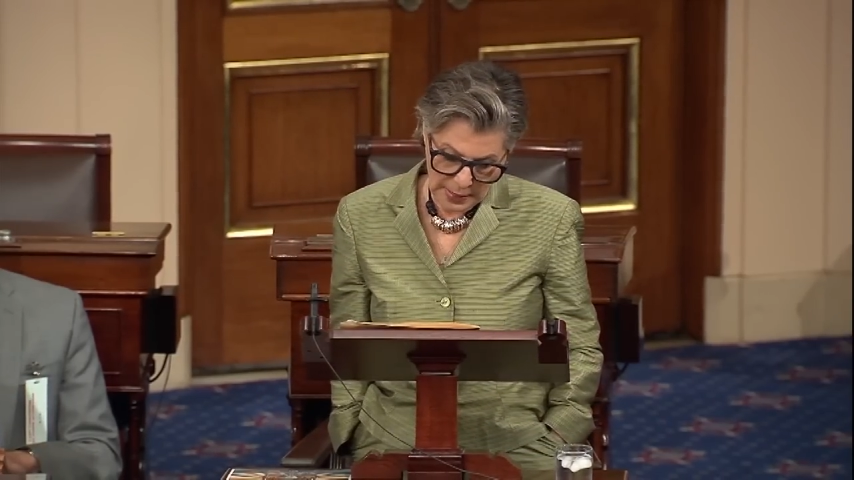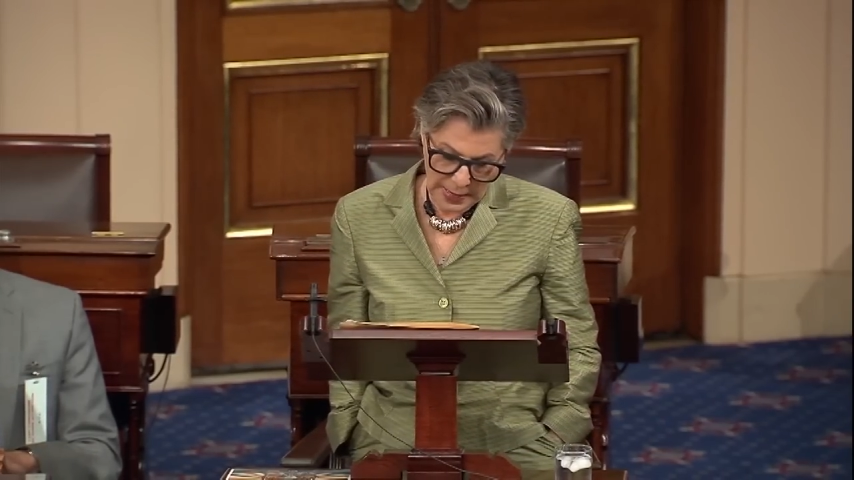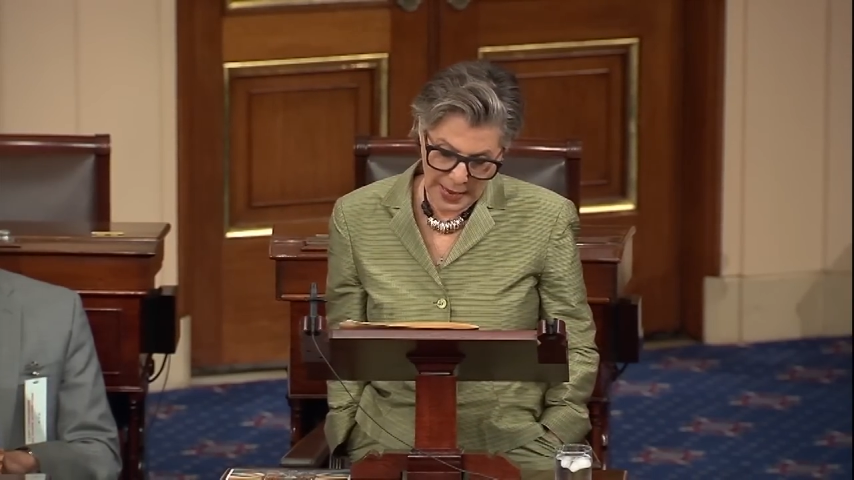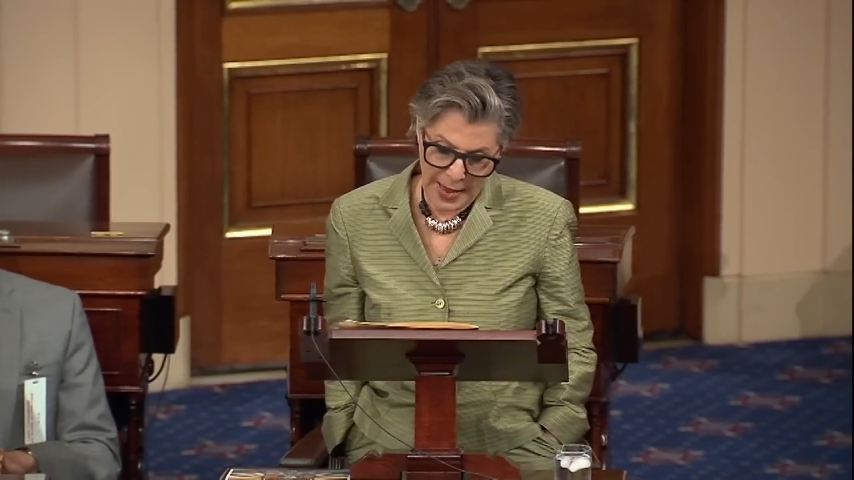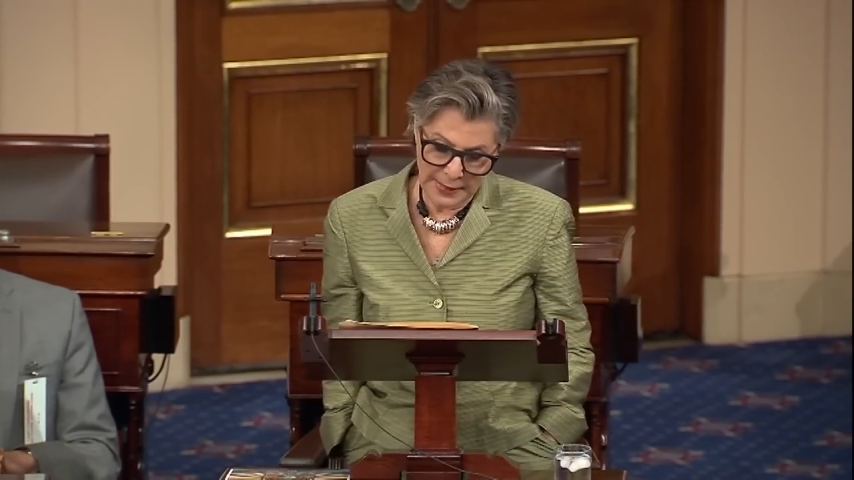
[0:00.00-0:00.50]

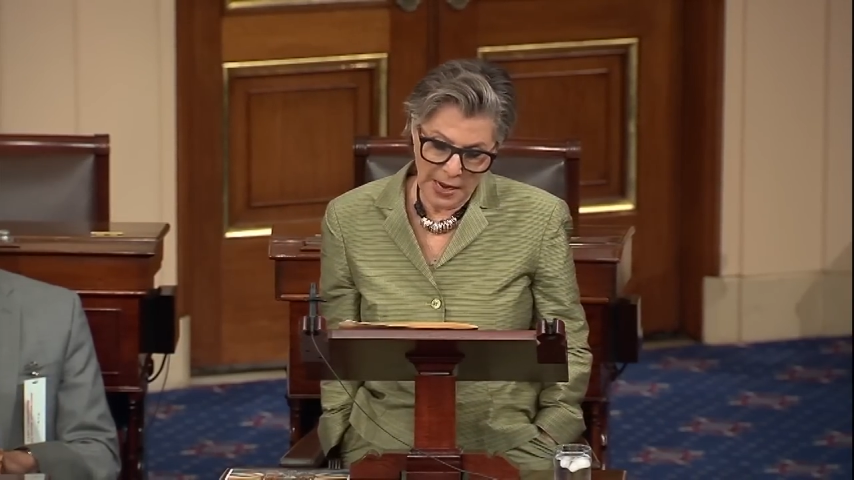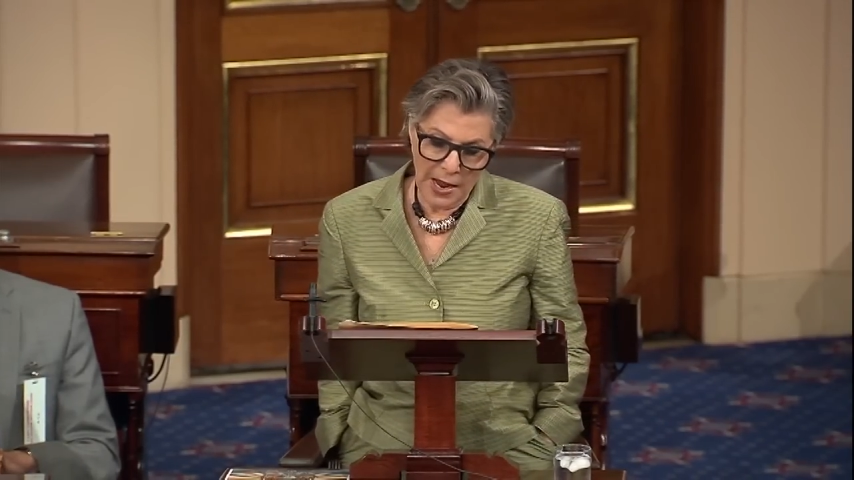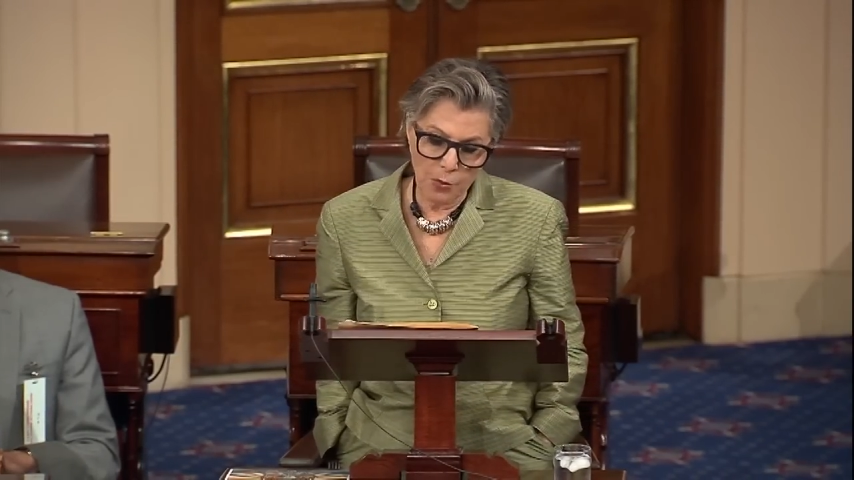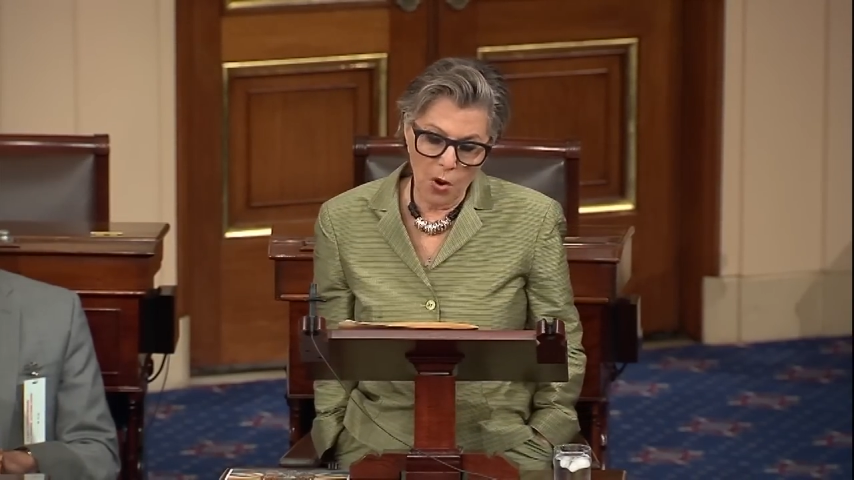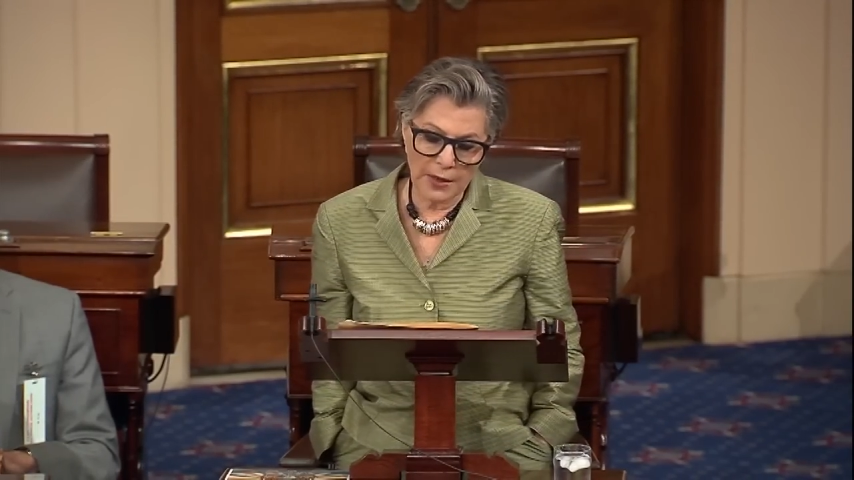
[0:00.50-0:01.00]
And
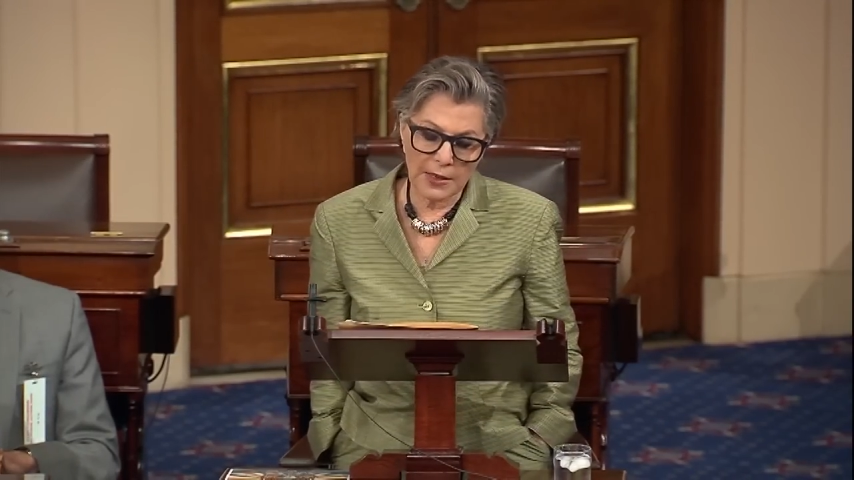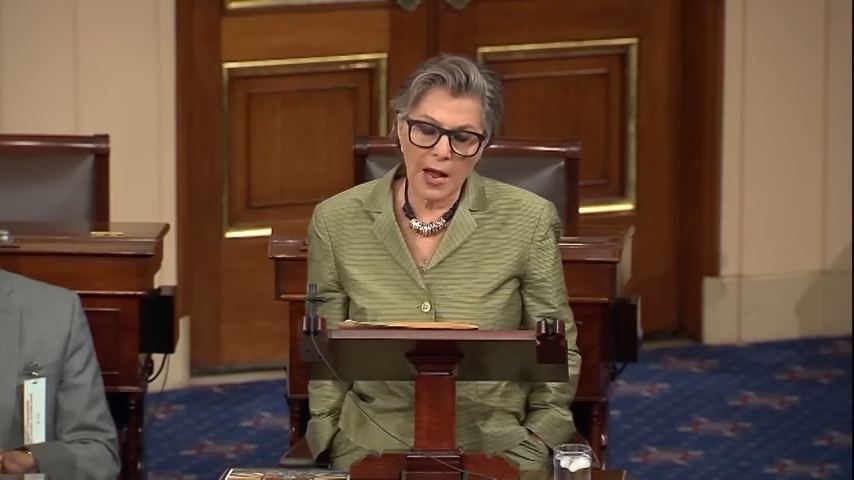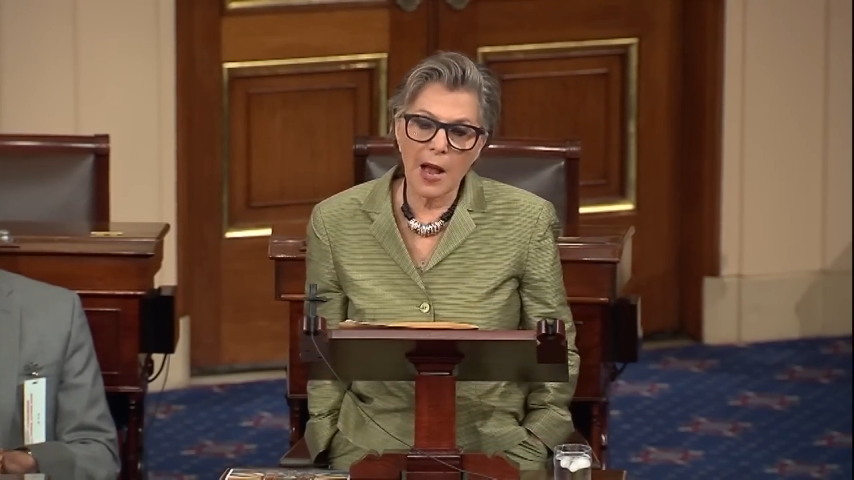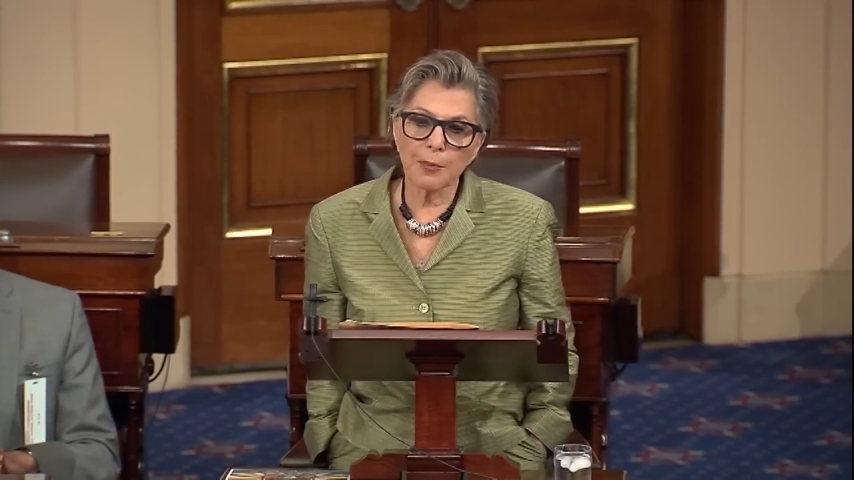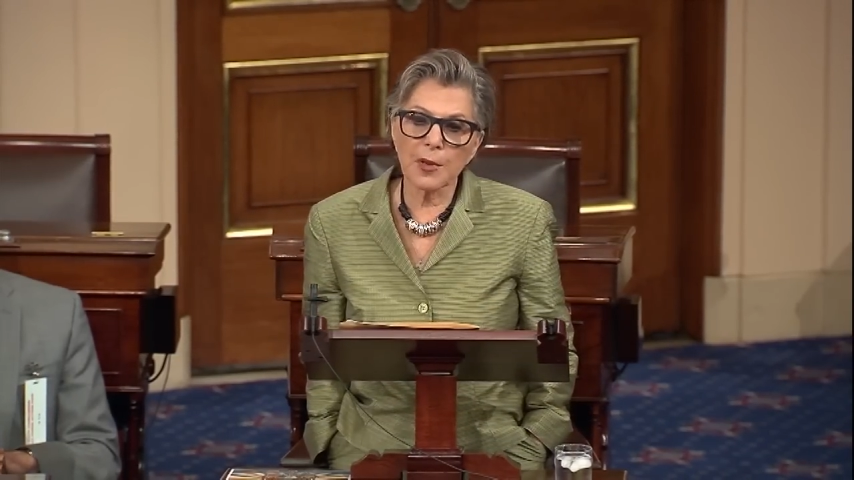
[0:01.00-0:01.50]
I want to
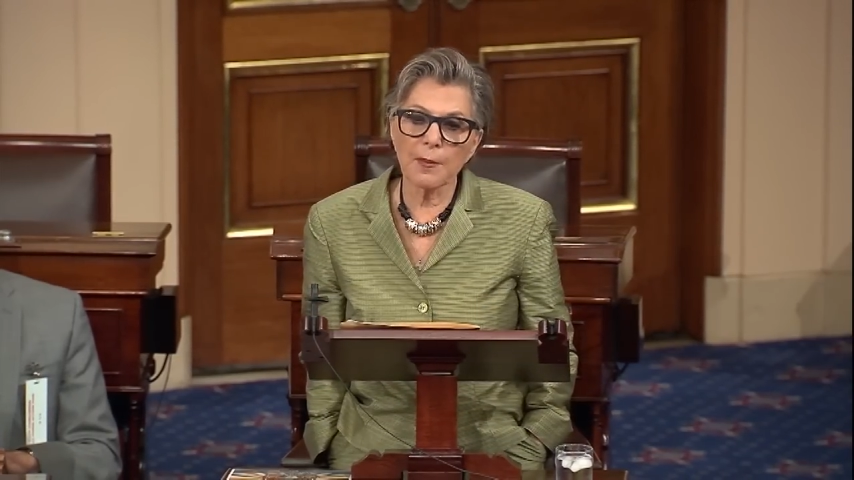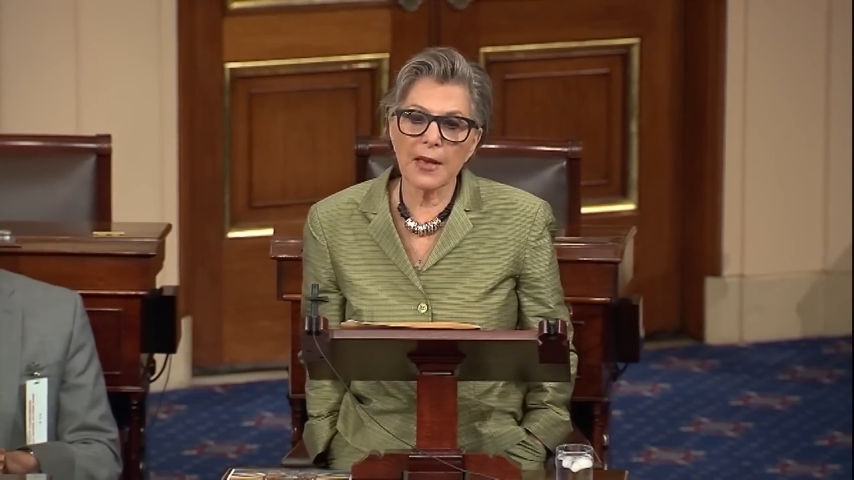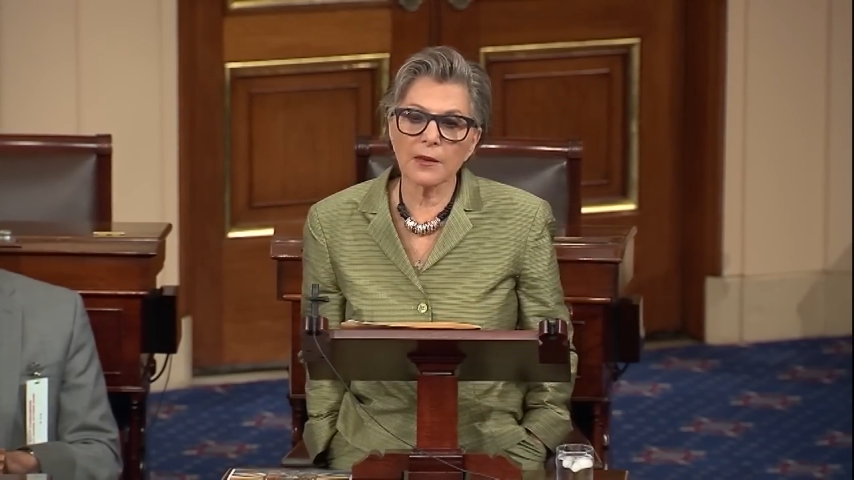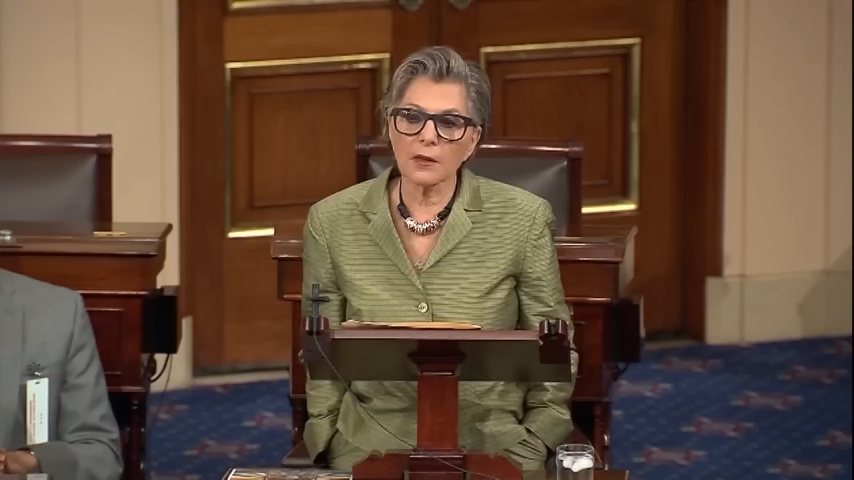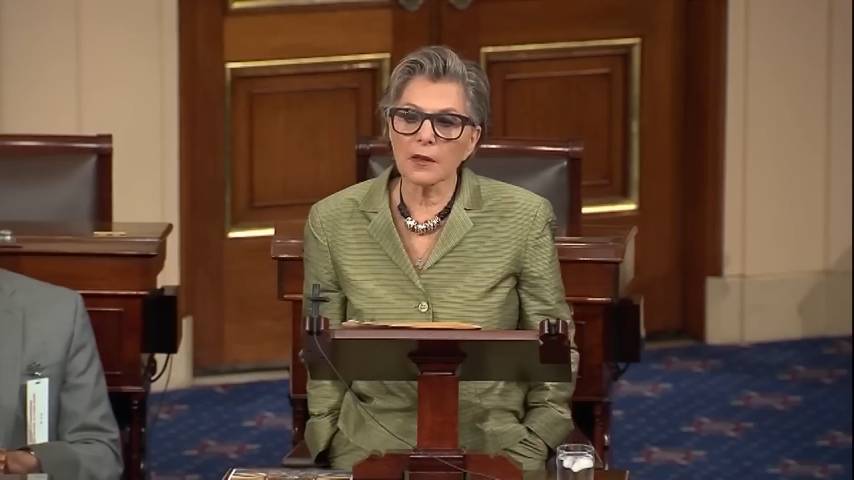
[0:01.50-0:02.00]

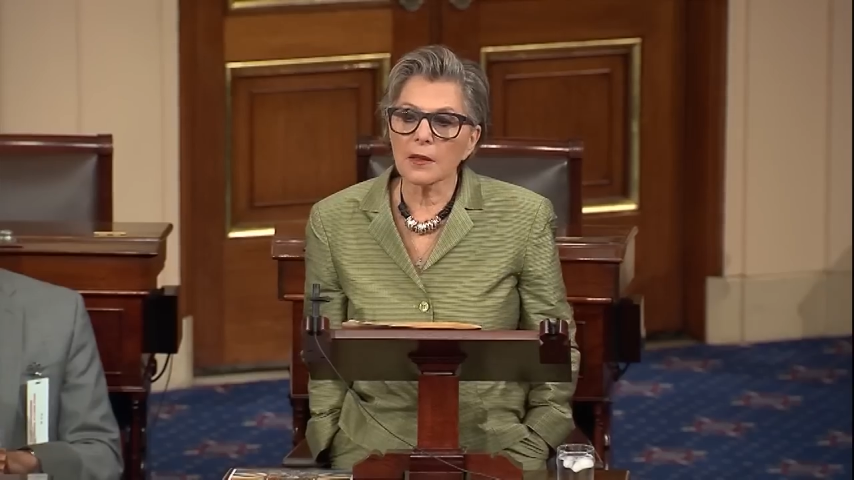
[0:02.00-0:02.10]
compliment